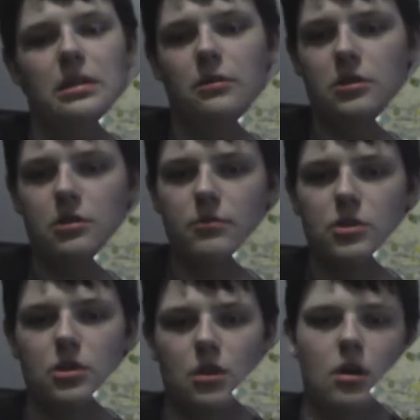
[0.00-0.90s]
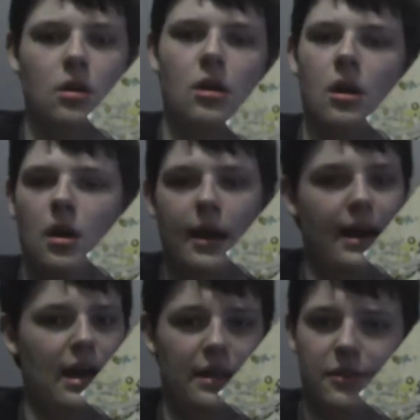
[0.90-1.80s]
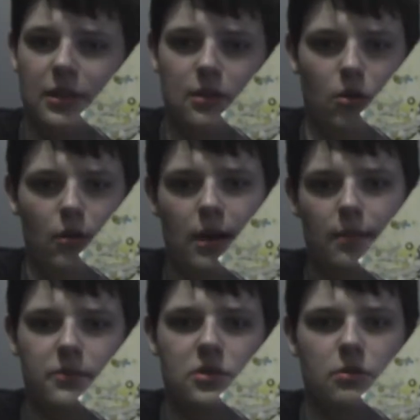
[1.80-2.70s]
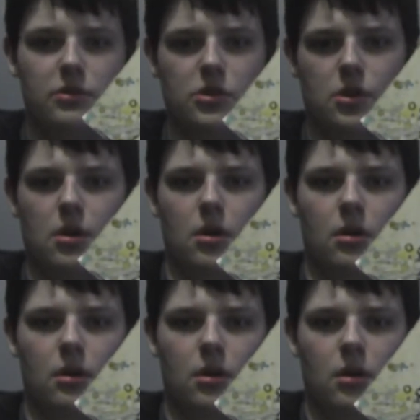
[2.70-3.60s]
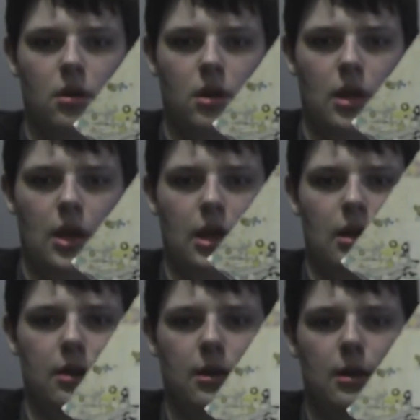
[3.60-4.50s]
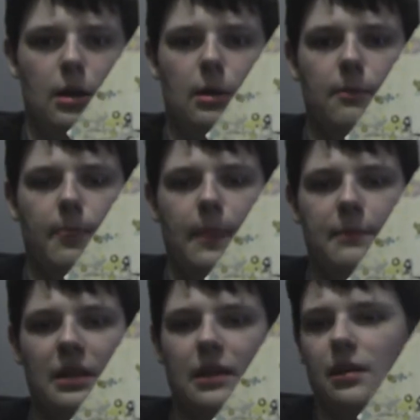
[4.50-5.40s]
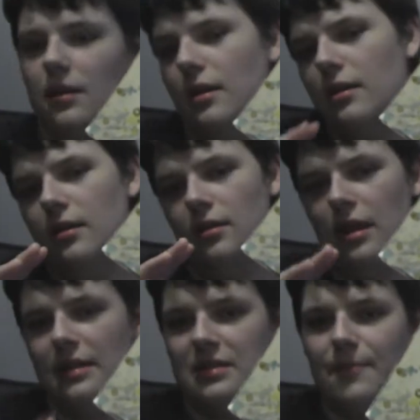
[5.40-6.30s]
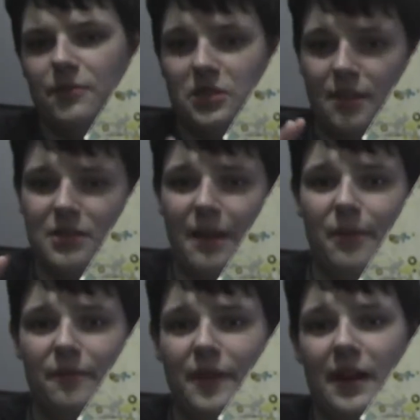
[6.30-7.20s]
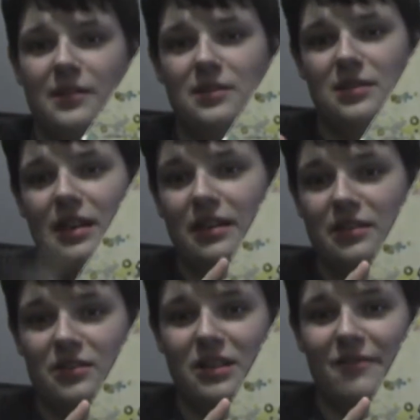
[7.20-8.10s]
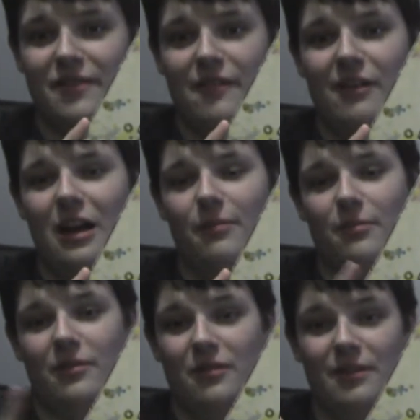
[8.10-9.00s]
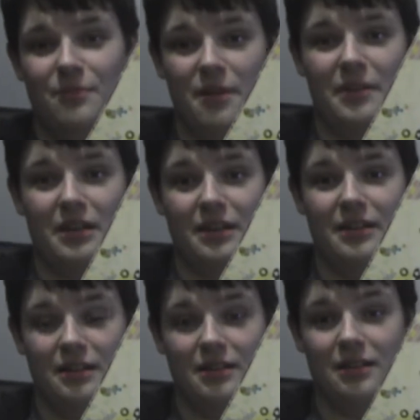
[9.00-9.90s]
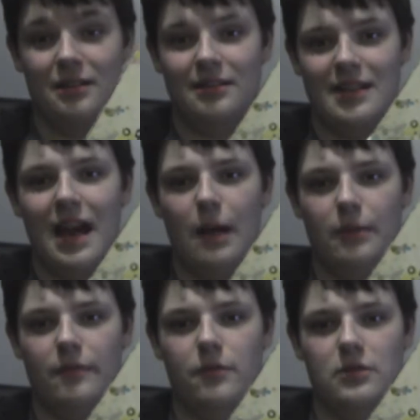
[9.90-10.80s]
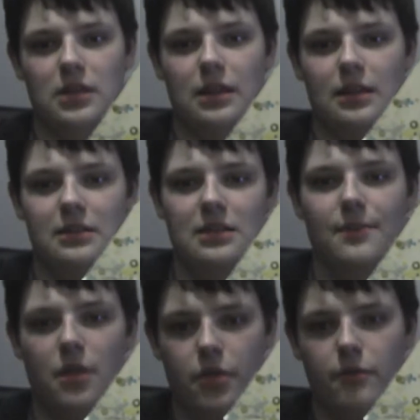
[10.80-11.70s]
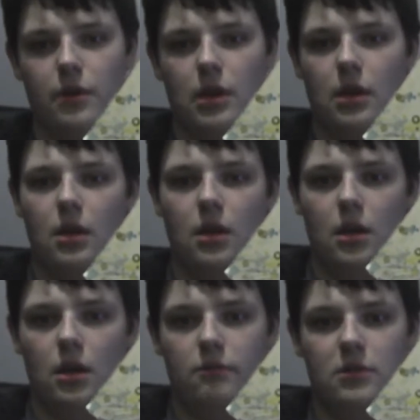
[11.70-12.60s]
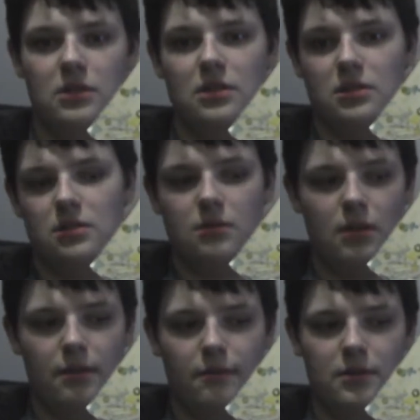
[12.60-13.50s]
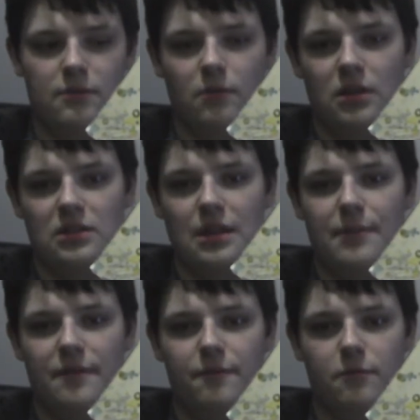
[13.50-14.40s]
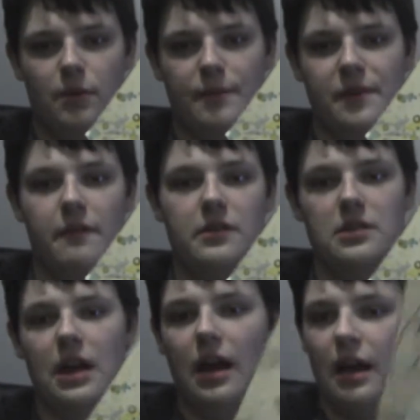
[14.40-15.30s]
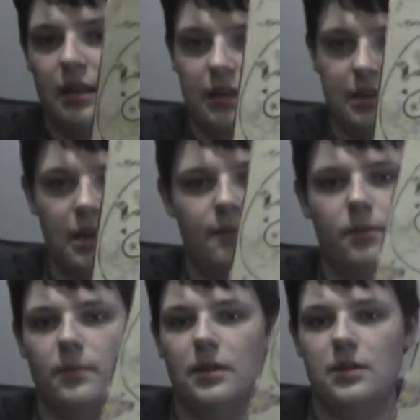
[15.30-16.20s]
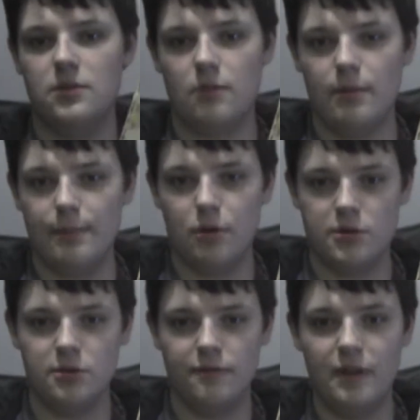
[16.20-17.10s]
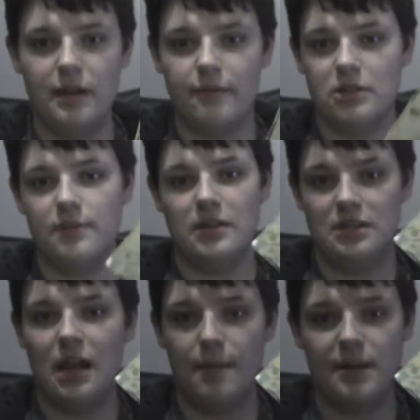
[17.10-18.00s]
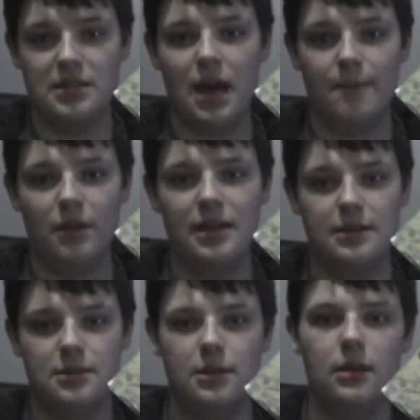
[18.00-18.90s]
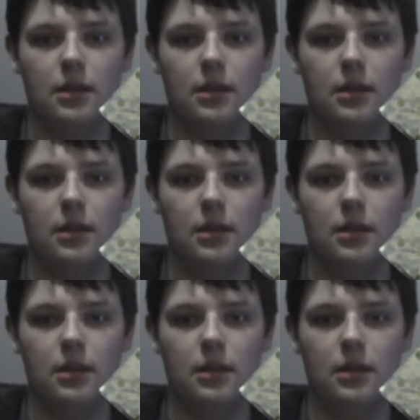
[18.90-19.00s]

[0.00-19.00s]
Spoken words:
They're too mature. I think the whole album's too mature. And, I mean, like, some Zeppelin fans say this is their favorite album. They're probably gonna attack me for saying that Zeppelin III it's not one of my favorites. I like the album. It is one of my personal favorites, but it's not on my top list.